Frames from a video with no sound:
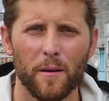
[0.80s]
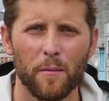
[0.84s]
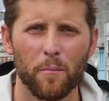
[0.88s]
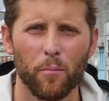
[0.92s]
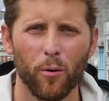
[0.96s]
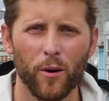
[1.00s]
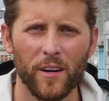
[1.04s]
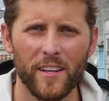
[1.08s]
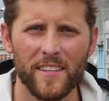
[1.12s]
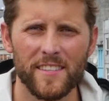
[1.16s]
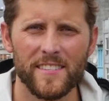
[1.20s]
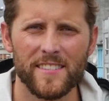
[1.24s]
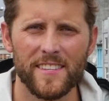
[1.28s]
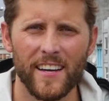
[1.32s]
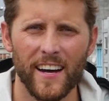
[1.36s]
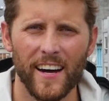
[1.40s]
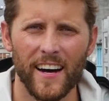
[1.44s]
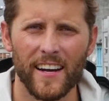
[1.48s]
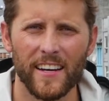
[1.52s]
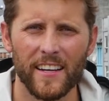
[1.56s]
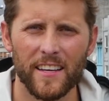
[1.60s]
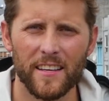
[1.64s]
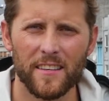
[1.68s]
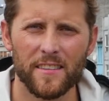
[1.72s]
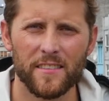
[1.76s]
Buenas
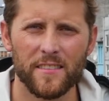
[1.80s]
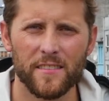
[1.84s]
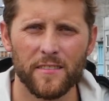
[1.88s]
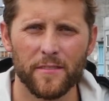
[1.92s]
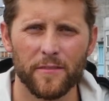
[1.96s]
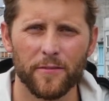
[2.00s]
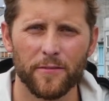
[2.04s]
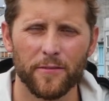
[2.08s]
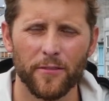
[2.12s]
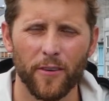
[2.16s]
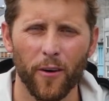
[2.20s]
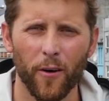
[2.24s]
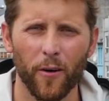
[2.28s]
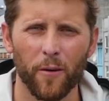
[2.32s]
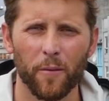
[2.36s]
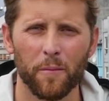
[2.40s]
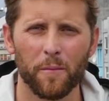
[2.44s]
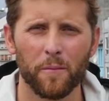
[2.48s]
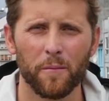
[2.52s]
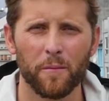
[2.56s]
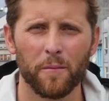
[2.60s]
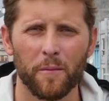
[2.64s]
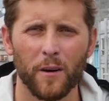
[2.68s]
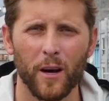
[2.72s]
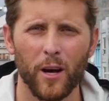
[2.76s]
tardes
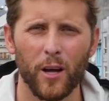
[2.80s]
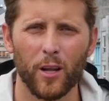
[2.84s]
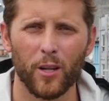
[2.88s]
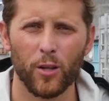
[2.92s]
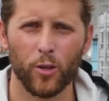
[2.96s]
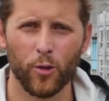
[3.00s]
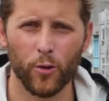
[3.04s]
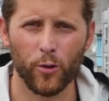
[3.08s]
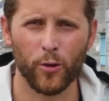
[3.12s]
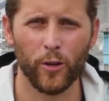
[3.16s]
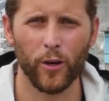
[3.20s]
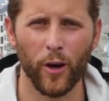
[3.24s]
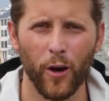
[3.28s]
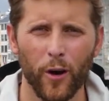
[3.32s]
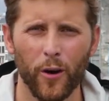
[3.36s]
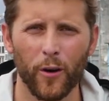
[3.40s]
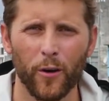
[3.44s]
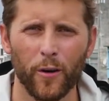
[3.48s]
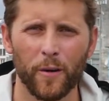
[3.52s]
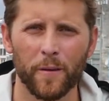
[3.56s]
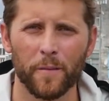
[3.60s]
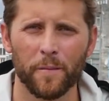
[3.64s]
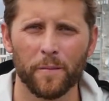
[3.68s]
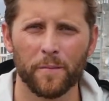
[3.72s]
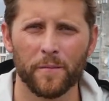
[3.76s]
from
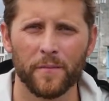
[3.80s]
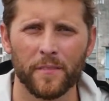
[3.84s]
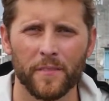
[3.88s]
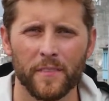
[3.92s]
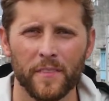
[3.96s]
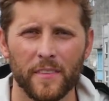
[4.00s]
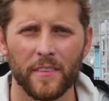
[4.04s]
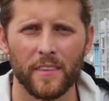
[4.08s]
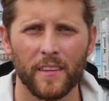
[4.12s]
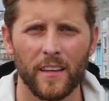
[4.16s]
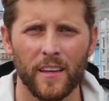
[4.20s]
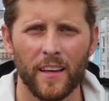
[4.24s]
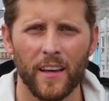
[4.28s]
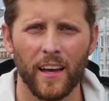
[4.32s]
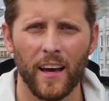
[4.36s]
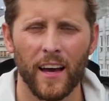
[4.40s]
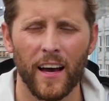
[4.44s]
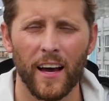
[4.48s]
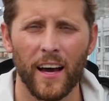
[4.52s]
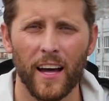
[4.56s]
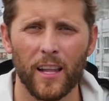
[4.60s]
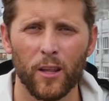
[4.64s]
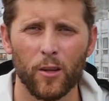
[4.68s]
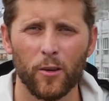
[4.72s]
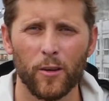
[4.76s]
Lugo.
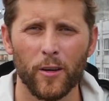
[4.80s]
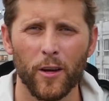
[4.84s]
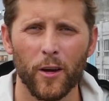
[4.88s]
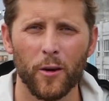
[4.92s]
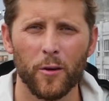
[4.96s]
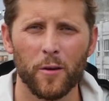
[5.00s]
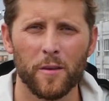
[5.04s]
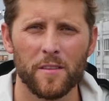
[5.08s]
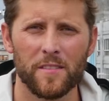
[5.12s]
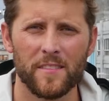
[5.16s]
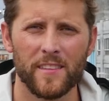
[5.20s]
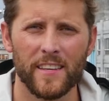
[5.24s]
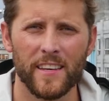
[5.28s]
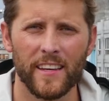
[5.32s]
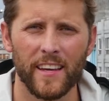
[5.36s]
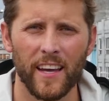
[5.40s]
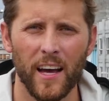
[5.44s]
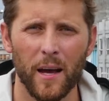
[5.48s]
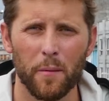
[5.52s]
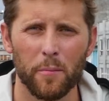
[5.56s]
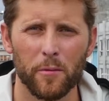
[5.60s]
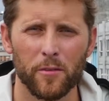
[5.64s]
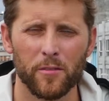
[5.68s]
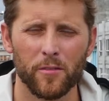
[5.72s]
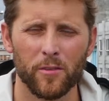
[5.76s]
Lugo is the
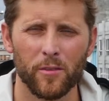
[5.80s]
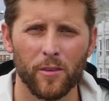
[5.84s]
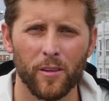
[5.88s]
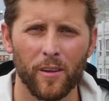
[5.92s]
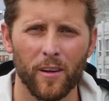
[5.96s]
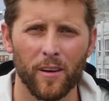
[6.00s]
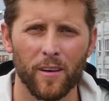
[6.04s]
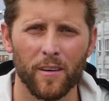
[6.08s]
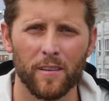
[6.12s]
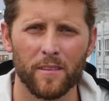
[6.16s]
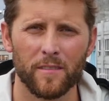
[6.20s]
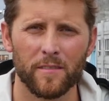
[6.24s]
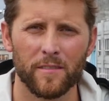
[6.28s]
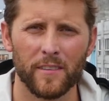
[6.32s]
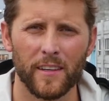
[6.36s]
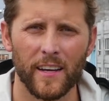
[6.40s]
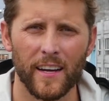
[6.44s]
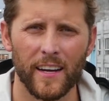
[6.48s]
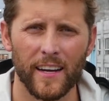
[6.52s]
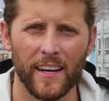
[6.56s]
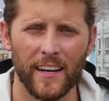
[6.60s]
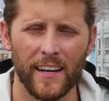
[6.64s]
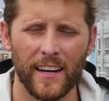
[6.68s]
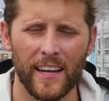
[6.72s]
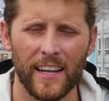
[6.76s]
capital of
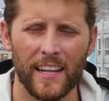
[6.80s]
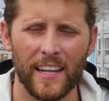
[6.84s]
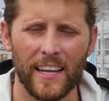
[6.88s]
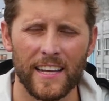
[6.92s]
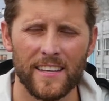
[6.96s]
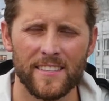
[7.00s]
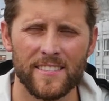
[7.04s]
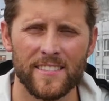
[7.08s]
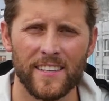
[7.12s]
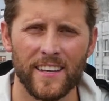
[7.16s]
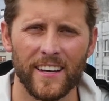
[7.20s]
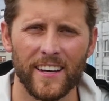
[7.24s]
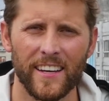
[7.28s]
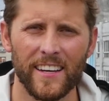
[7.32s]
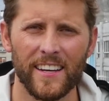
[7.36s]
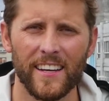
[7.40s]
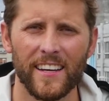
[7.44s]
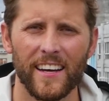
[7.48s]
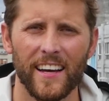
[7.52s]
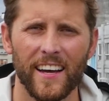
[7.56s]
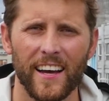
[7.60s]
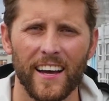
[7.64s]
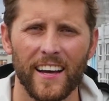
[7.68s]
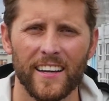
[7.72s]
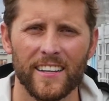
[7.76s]
Galacia,
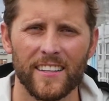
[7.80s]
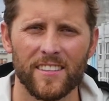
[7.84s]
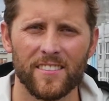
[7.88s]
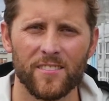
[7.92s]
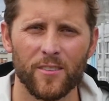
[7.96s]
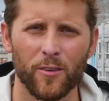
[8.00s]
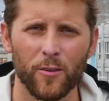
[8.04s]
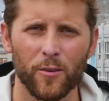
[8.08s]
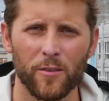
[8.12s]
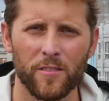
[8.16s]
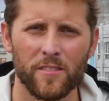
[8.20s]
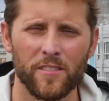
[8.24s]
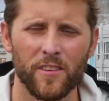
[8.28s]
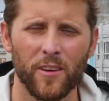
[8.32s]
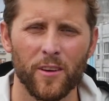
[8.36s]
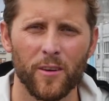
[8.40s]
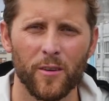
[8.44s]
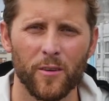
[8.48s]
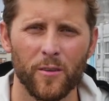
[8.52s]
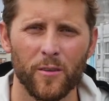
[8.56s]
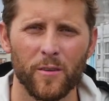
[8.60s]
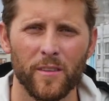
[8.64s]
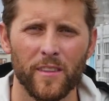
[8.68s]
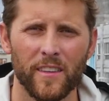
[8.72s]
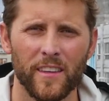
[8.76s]
and it's
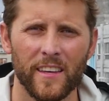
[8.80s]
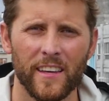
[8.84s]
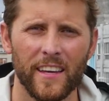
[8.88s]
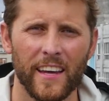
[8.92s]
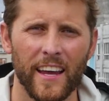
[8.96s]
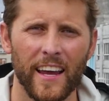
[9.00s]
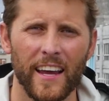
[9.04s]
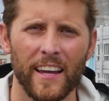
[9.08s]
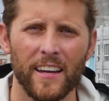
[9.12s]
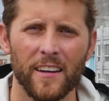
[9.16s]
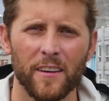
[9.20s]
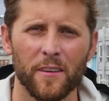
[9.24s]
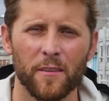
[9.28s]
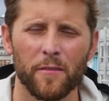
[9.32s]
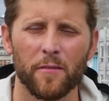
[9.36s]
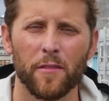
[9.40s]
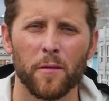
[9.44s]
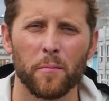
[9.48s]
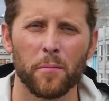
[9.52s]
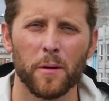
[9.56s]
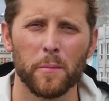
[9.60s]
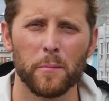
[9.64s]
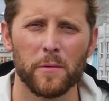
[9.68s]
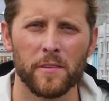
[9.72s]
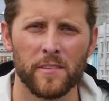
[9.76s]
also the end of the
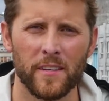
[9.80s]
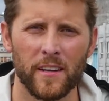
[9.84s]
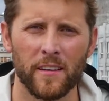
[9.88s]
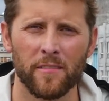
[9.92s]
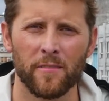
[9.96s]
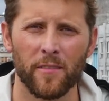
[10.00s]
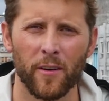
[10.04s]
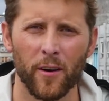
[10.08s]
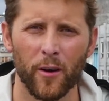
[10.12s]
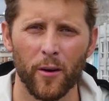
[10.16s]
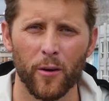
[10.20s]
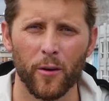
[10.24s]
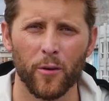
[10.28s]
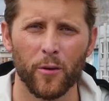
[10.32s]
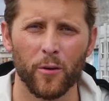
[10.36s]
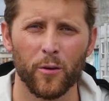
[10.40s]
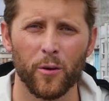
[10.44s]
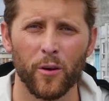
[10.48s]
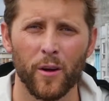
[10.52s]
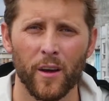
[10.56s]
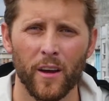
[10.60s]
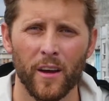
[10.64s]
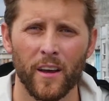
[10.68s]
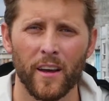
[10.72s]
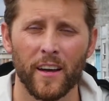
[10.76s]
Primitivo
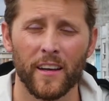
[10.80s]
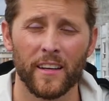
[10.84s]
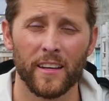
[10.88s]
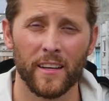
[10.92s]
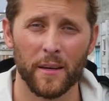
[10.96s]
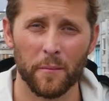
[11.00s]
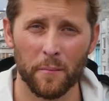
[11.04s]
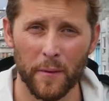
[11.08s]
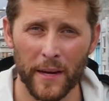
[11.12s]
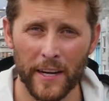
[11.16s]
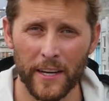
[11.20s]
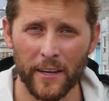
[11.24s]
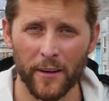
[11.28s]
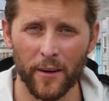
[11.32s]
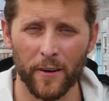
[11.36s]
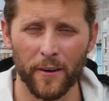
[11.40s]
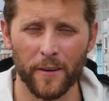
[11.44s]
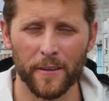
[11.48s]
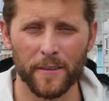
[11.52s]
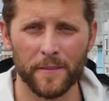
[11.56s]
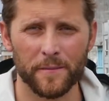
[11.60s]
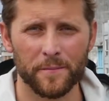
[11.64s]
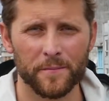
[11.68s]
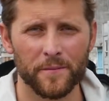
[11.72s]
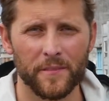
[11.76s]

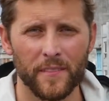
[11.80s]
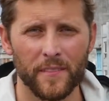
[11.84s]
Camino.